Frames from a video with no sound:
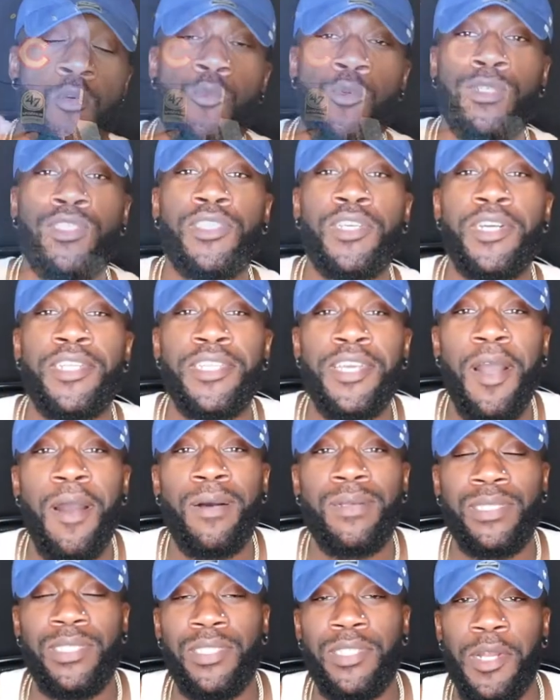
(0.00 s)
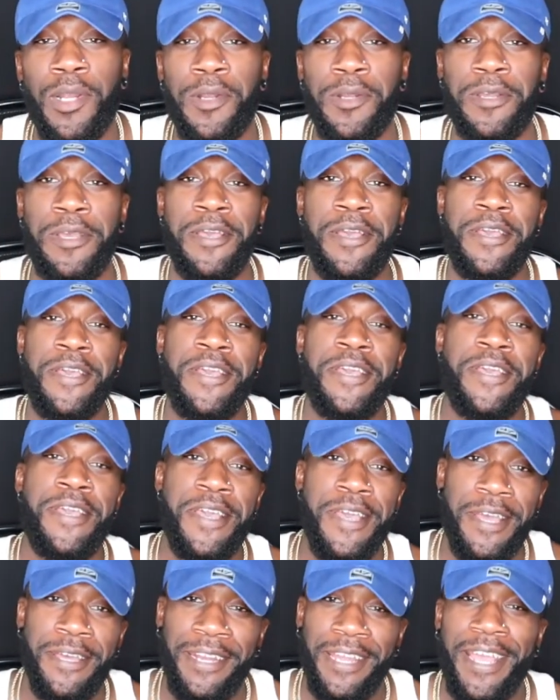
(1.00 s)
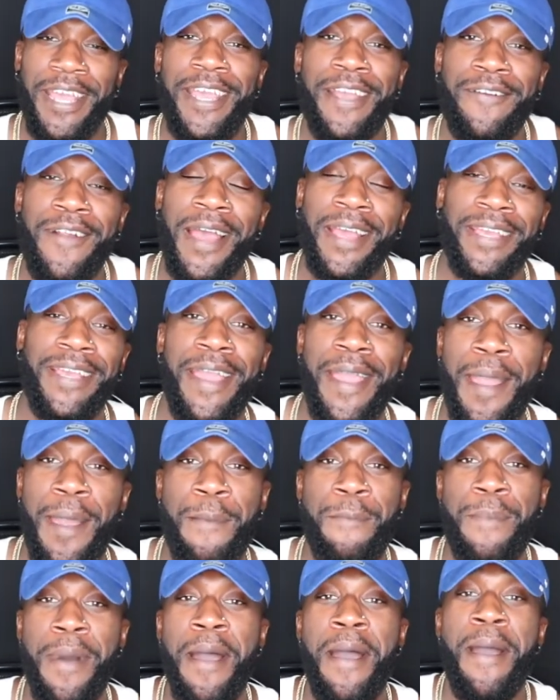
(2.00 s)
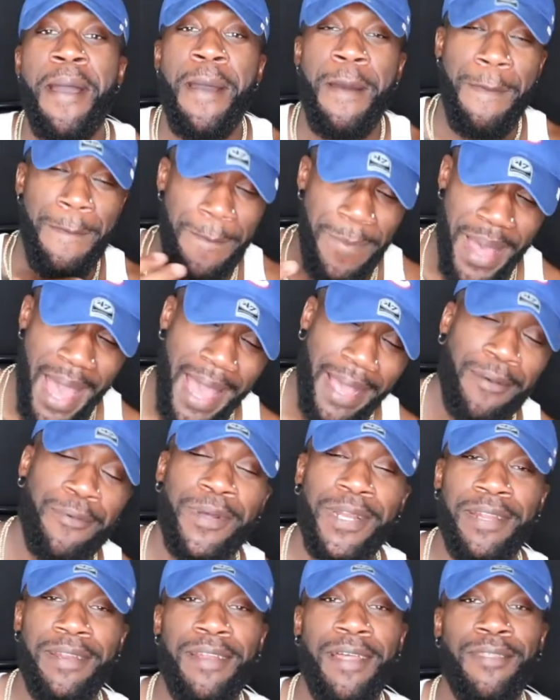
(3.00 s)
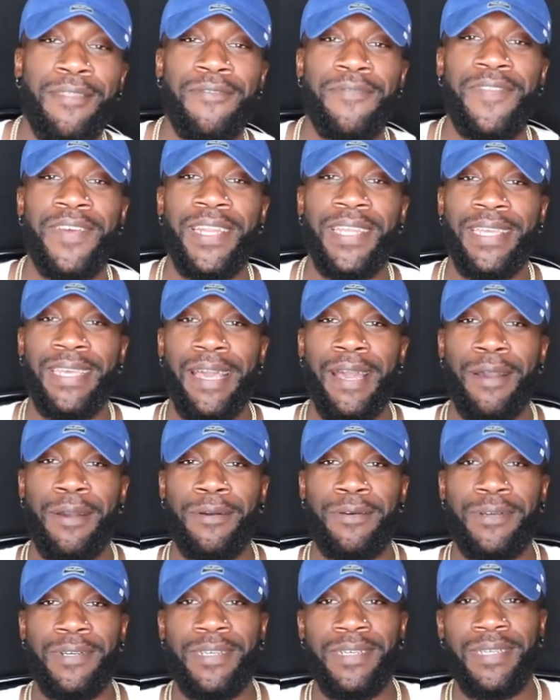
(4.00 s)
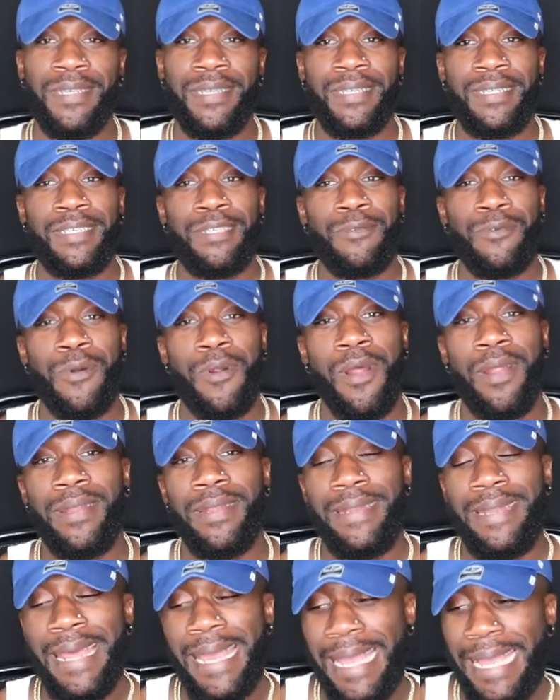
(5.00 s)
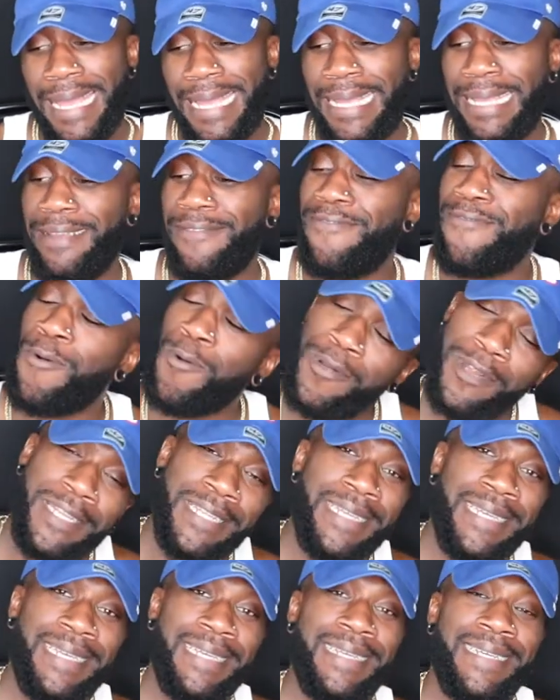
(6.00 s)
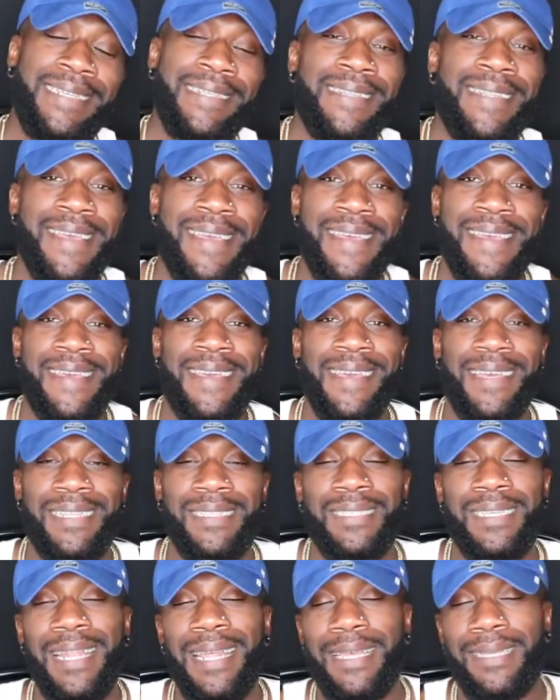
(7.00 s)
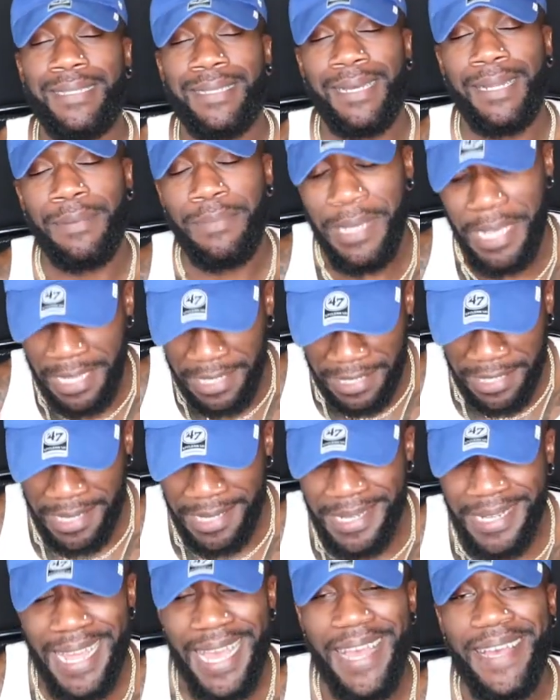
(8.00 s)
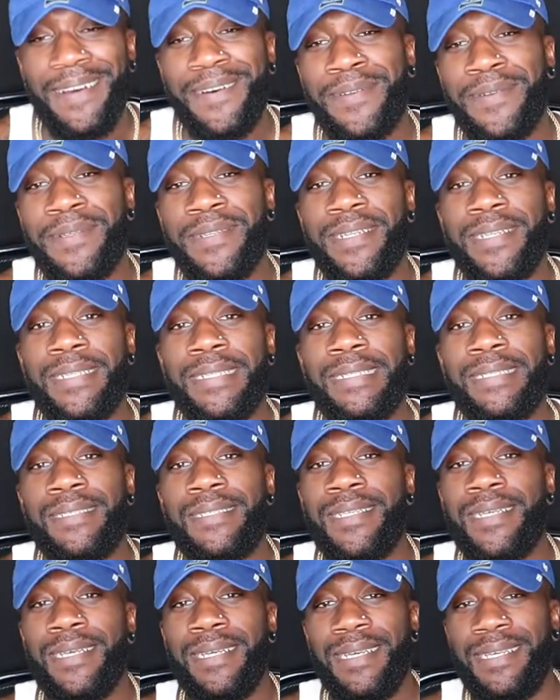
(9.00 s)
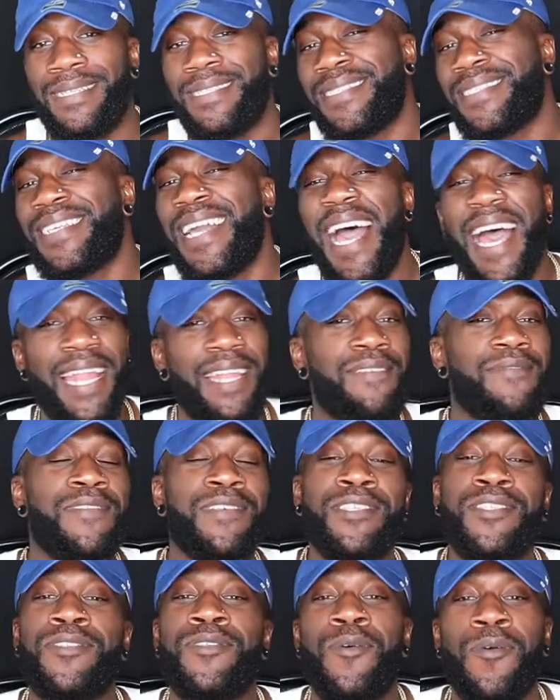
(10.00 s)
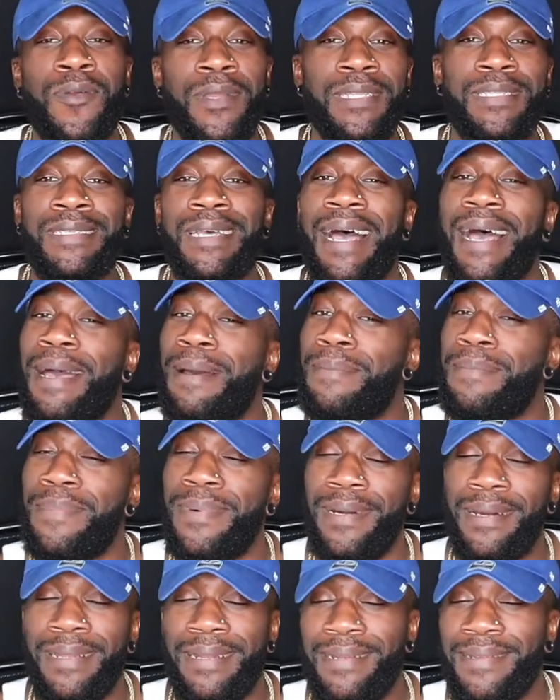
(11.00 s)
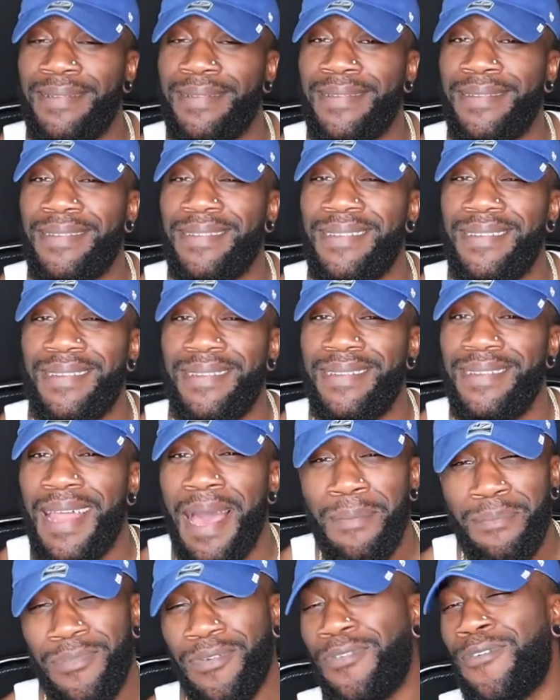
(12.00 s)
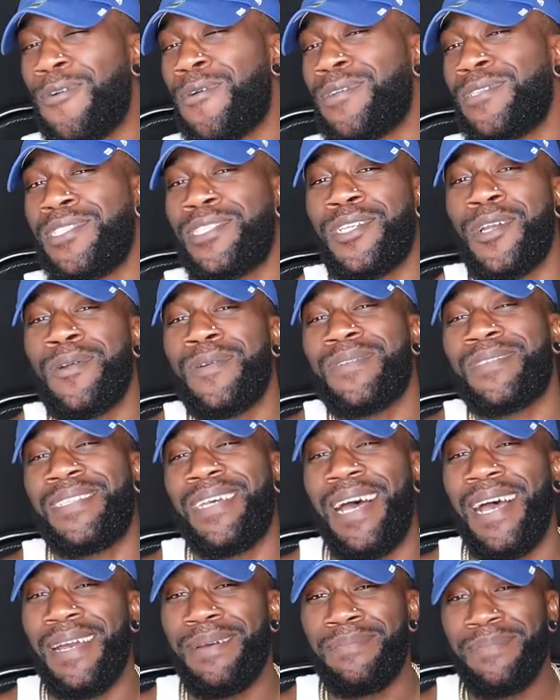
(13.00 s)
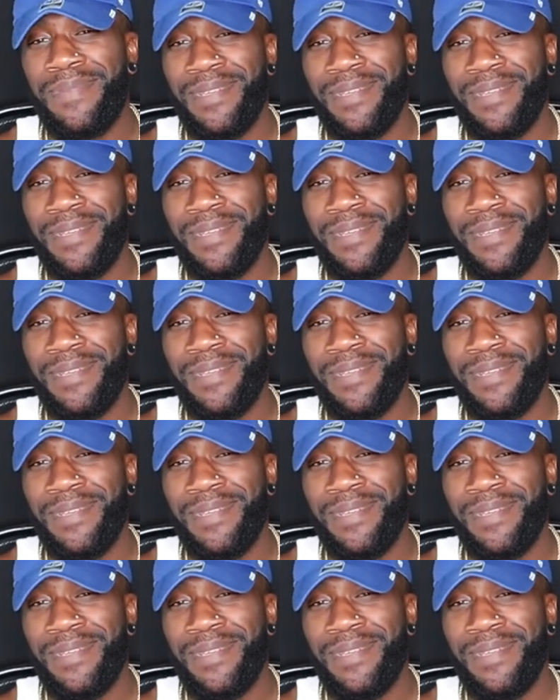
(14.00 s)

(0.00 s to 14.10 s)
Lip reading: What's good, y'all? It's Turk, and here I am back with another video. We're on day 14, and today is gonna be a sit down. It's kind of a story time, but not before it's Turk time.